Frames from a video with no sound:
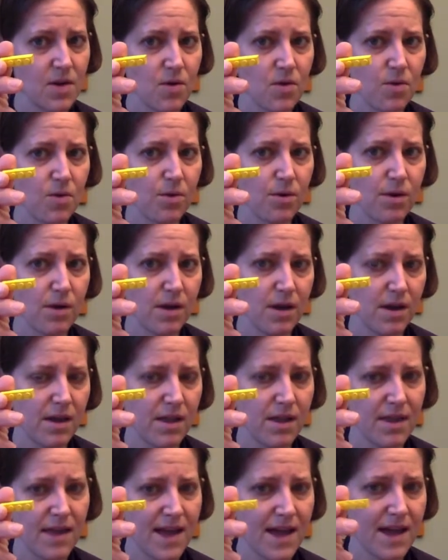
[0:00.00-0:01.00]
or
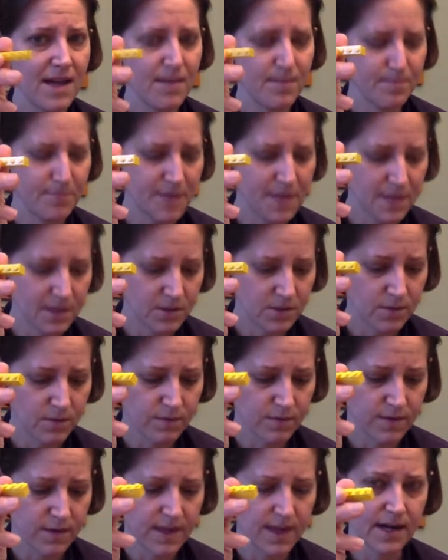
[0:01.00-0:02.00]
that piece
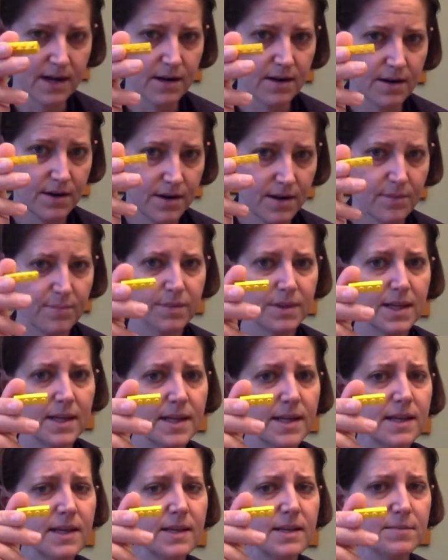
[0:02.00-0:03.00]
over there.
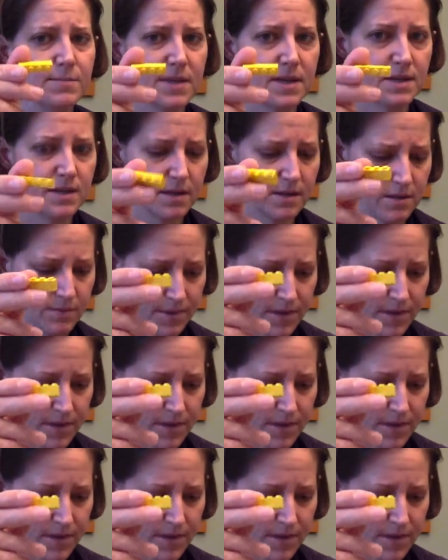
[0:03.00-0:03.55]
Please be a little